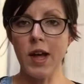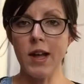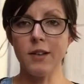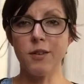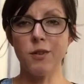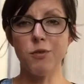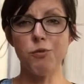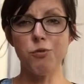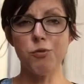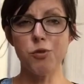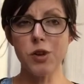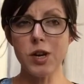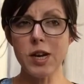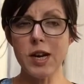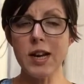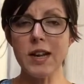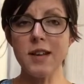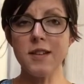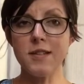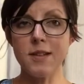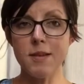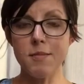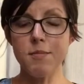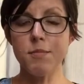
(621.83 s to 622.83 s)
It's a
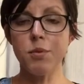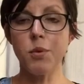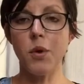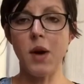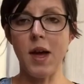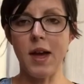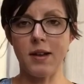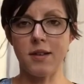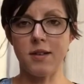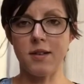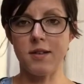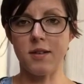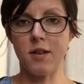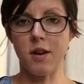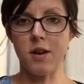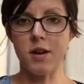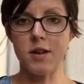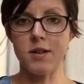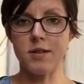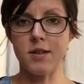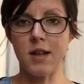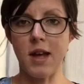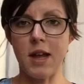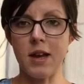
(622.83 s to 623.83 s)
really simple
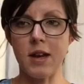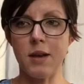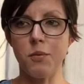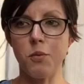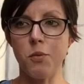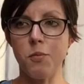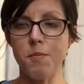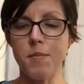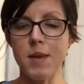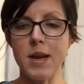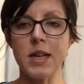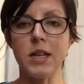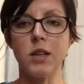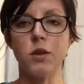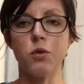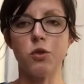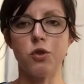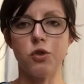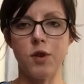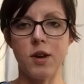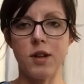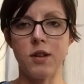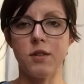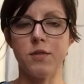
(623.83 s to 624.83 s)
exercise, and it will make your
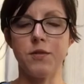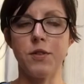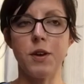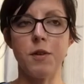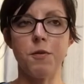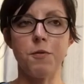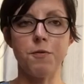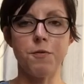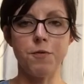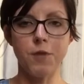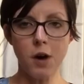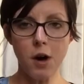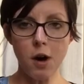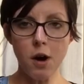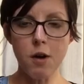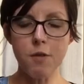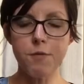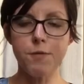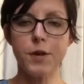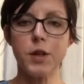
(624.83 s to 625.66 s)
transfer far,